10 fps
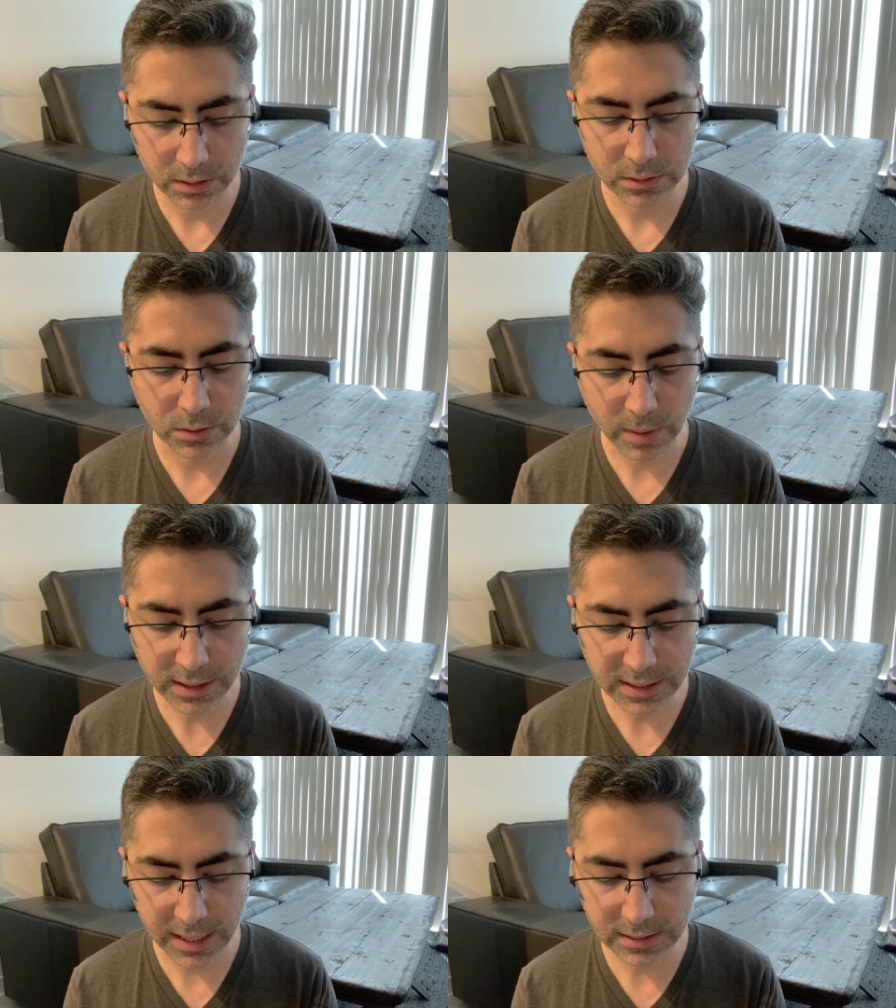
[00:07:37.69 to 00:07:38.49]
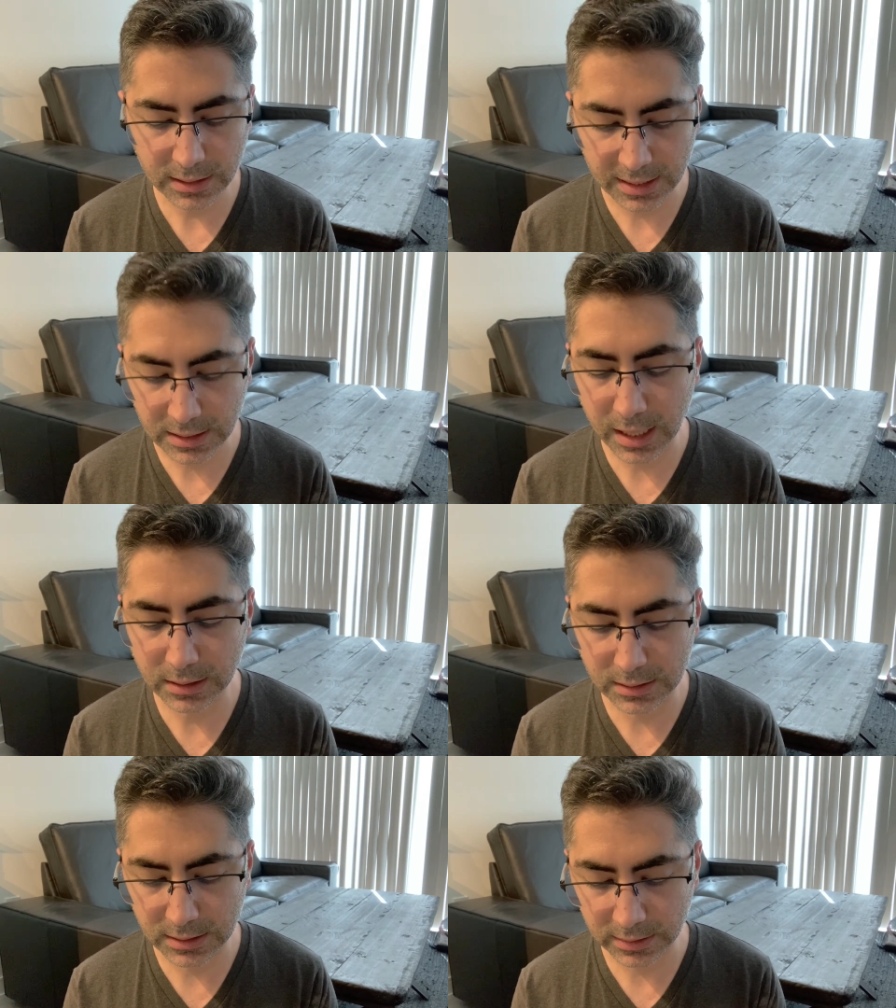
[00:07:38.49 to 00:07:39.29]
So my task, as I
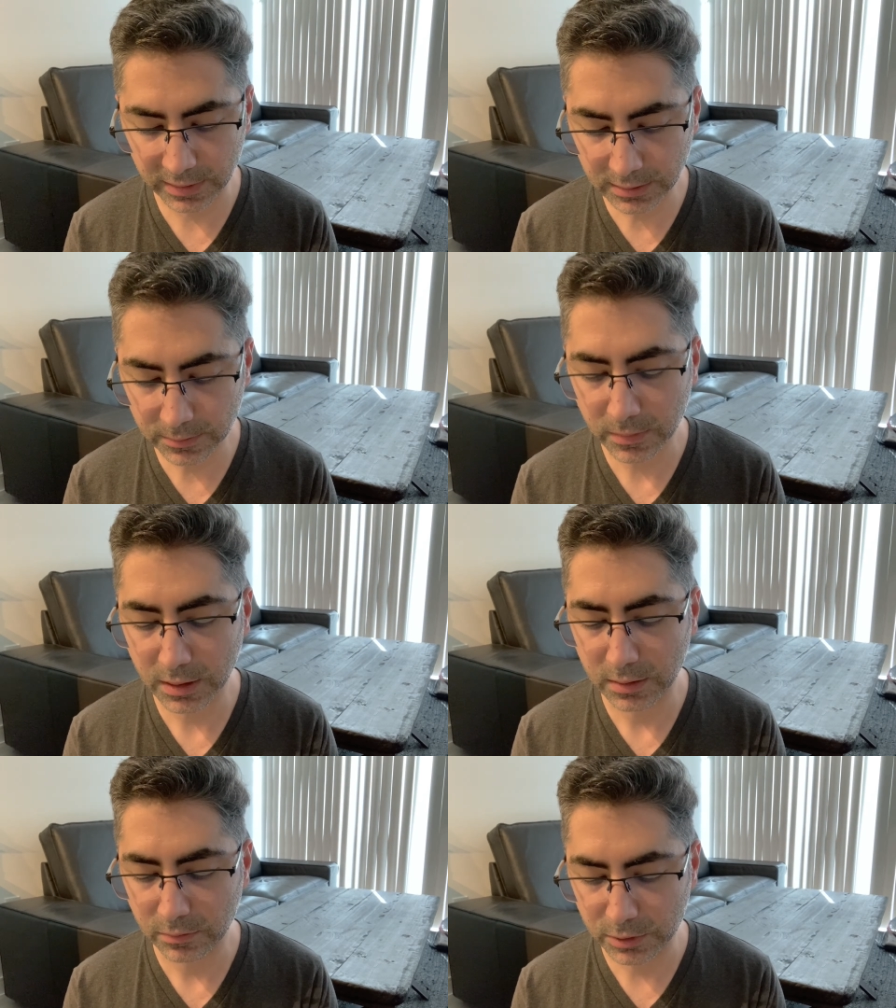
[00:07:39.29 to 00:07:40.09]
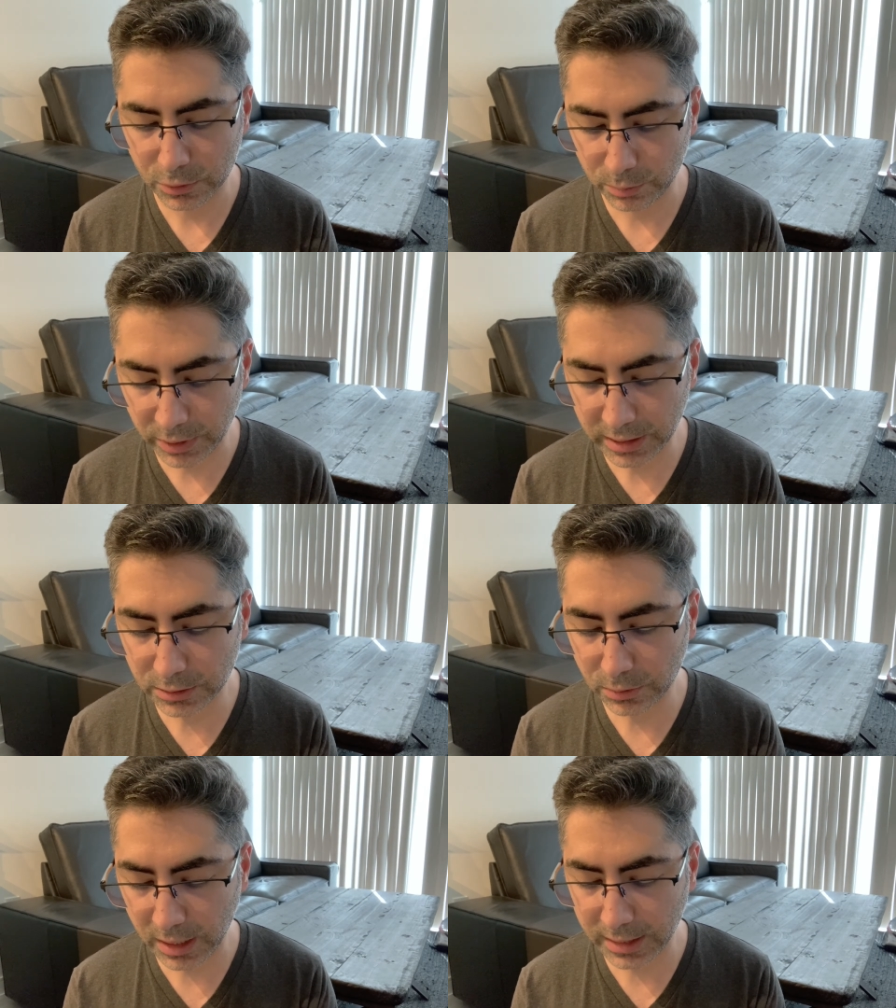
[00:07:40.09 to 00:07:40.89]
conceive it, was to bring
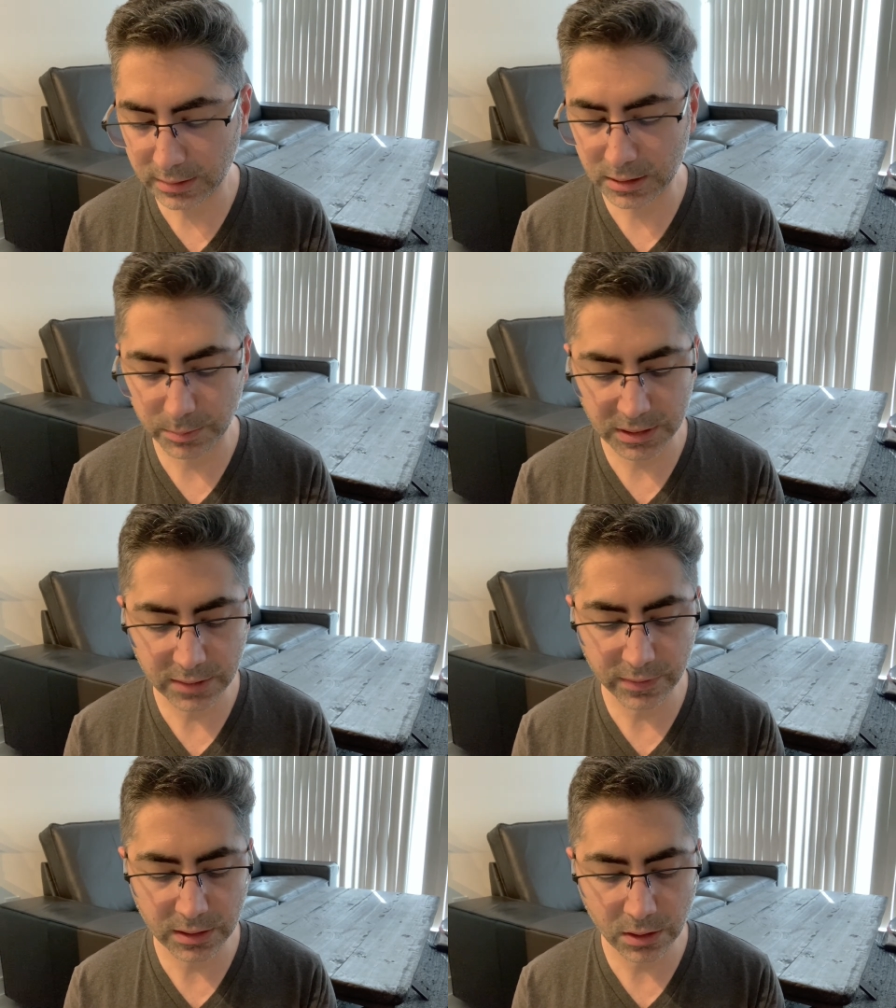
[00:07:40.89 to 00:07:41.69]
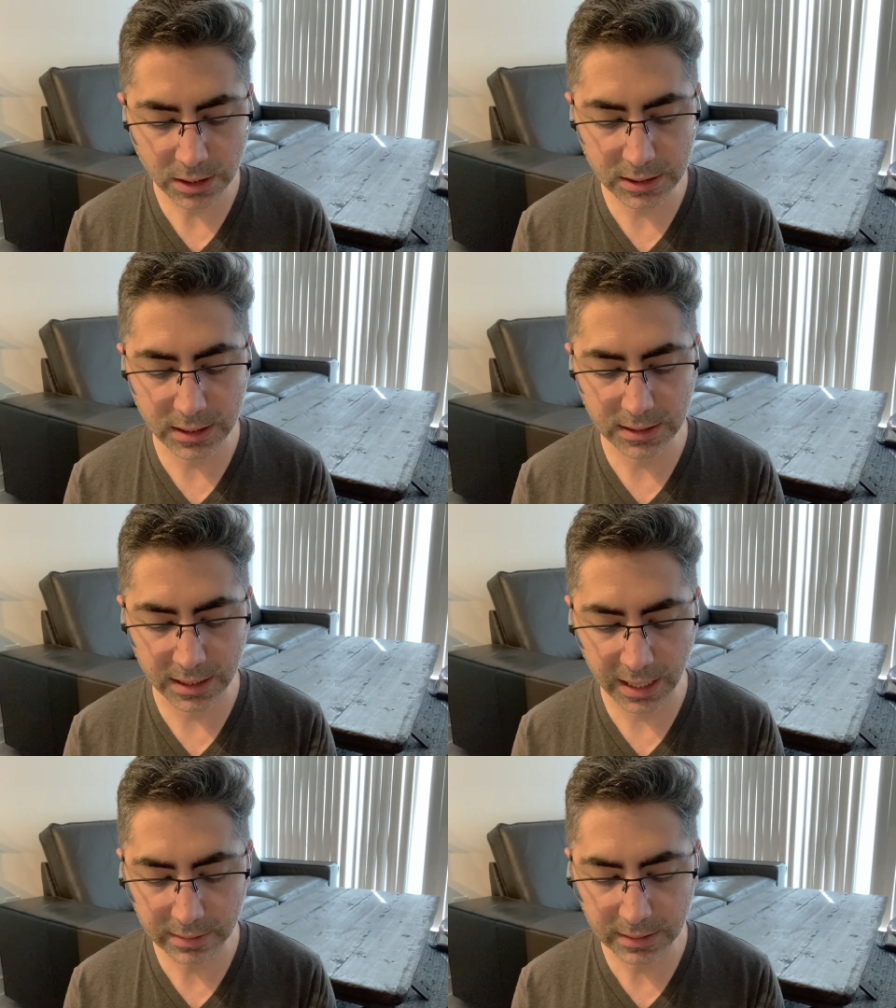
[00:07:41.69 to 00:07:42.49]
to light the specific logics
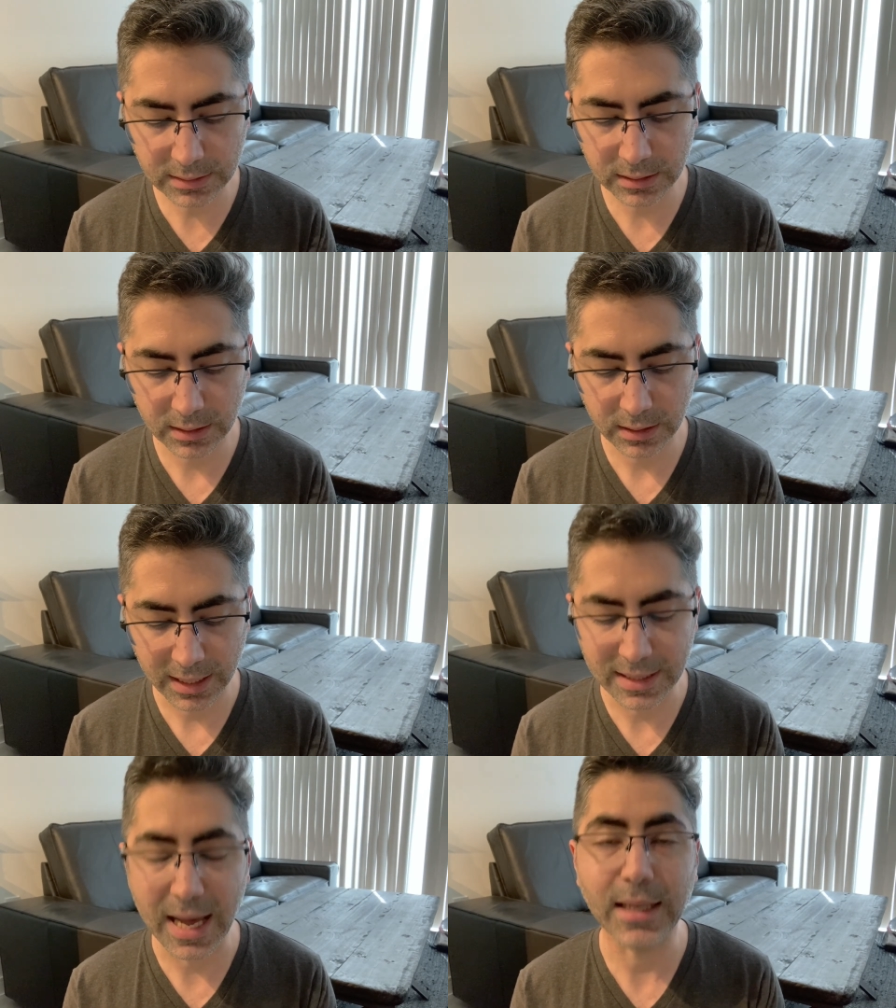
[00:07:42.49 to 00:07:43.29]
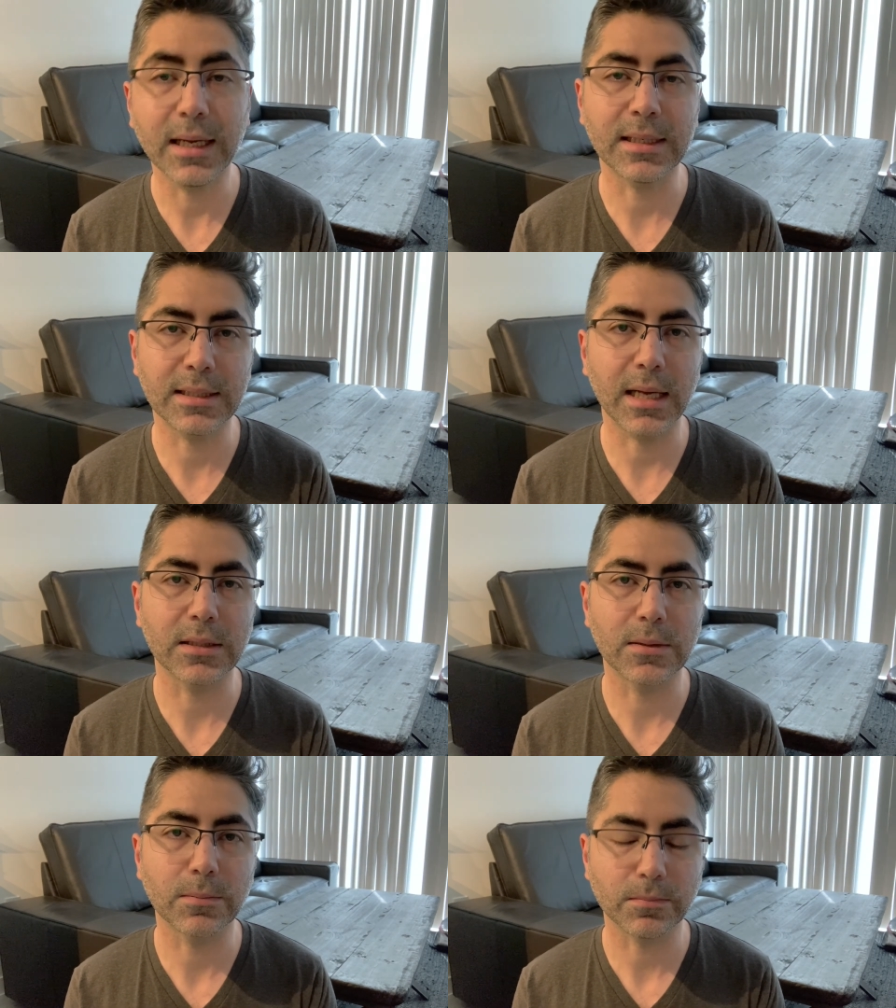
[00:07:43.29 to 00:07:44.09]
inherent in that excess,